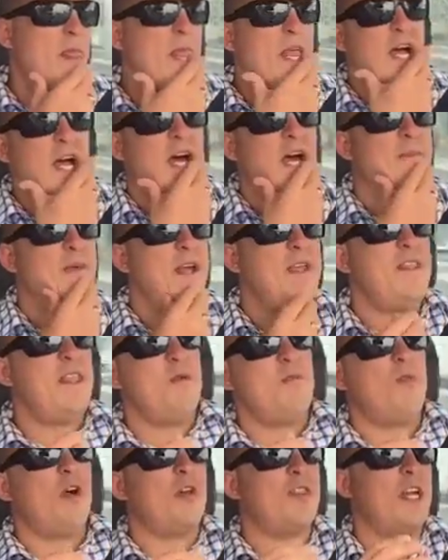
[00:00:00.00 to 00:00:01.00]
Um, and
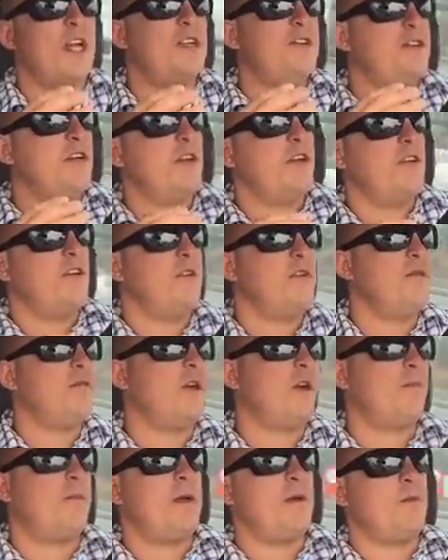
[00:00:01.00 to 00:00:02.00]
then what they do,
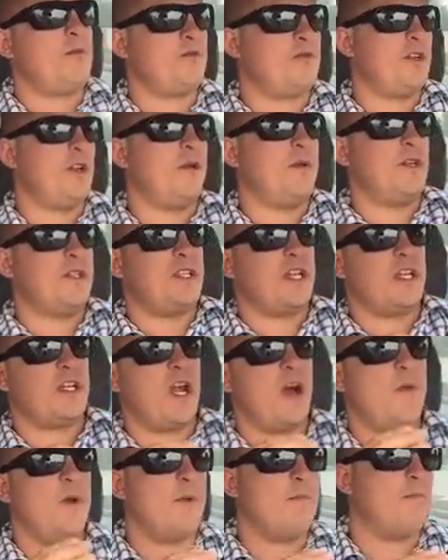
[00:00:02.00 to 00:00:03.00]
what people do is they
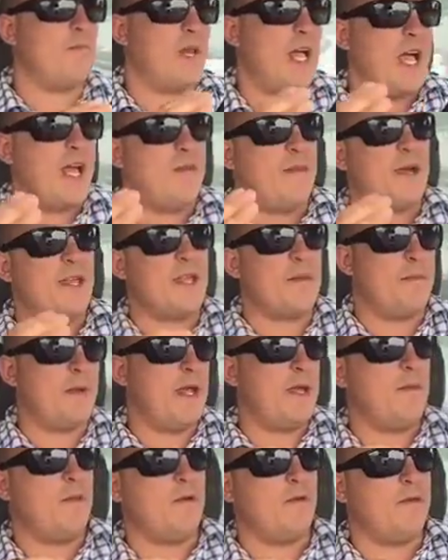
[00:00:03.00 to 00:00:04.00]
go and blame other
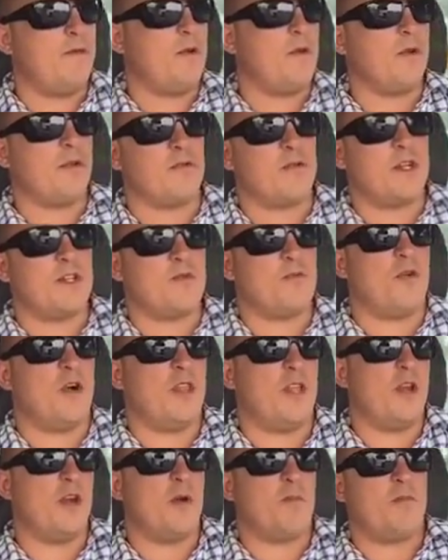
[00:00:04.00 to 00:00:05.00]
people for the reason why
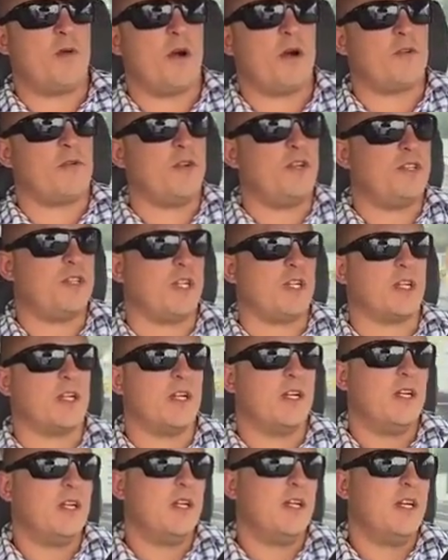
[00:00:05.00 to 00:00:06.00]
they're not progressing.
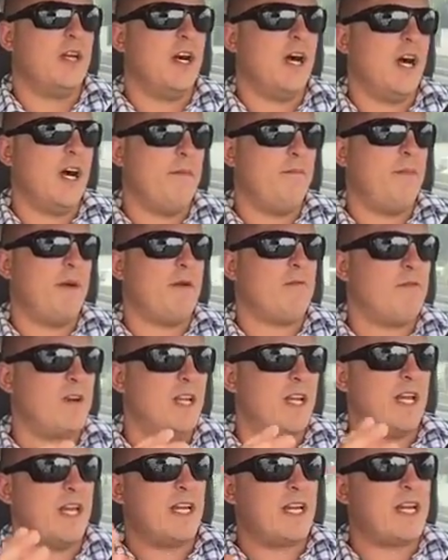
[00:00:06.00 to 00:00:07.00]
Um, but
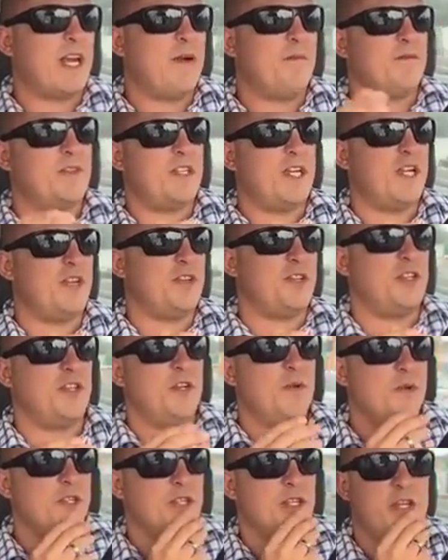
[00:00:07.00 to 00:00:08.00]
really it comes down to
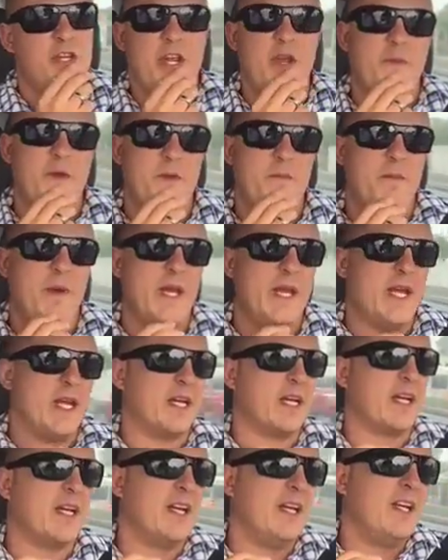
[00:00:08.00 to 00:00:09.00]
you as a human
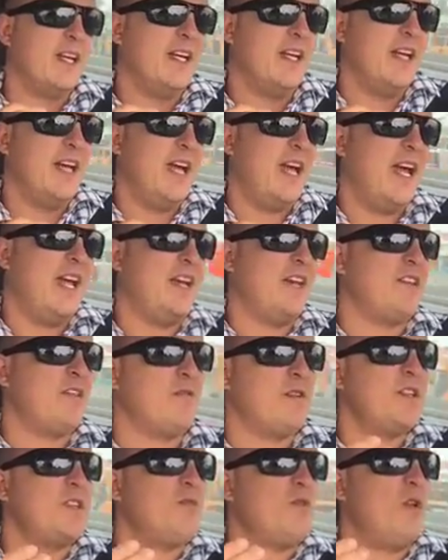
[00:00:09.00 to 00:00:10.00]
being. And the
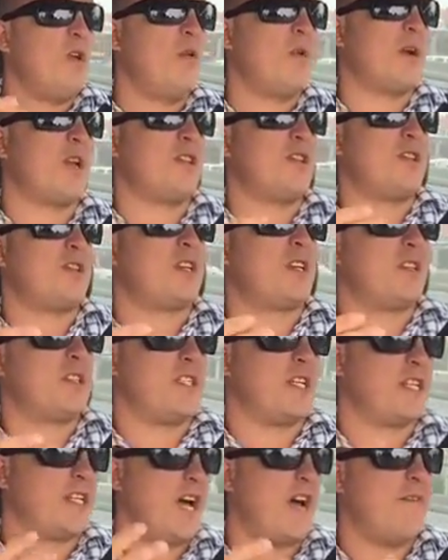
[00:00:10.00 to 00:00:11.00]
reason why I wanted to,
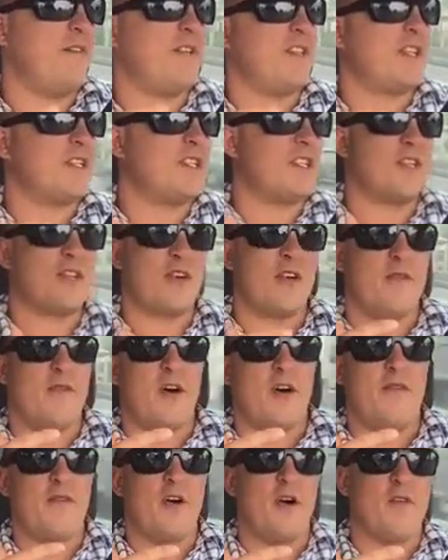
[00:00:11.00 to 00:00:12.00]
to cover this is I've,
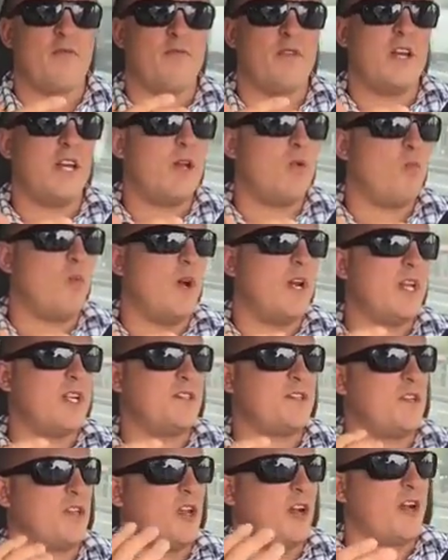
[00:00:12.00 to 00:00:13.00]
I've, I've really
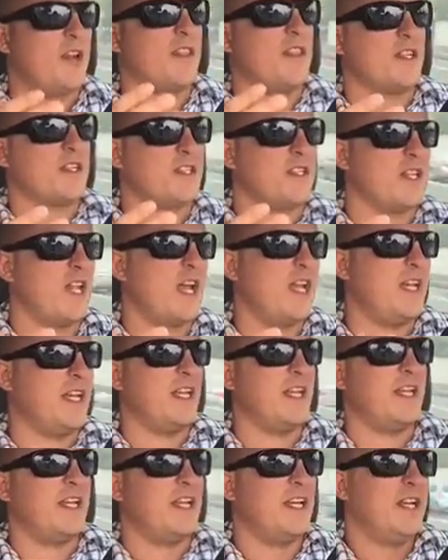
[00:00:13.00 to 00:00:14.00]
witnessed a lot of this
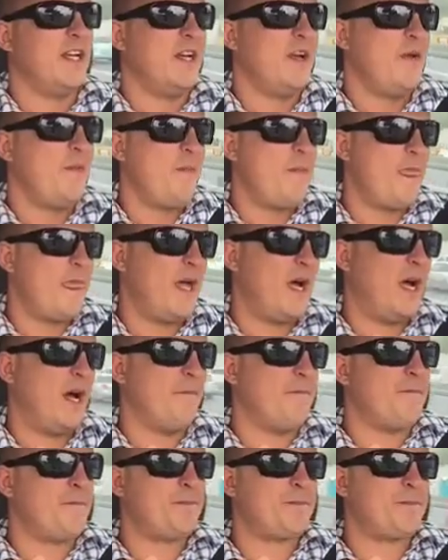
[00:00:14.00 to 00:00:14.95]
lately, um,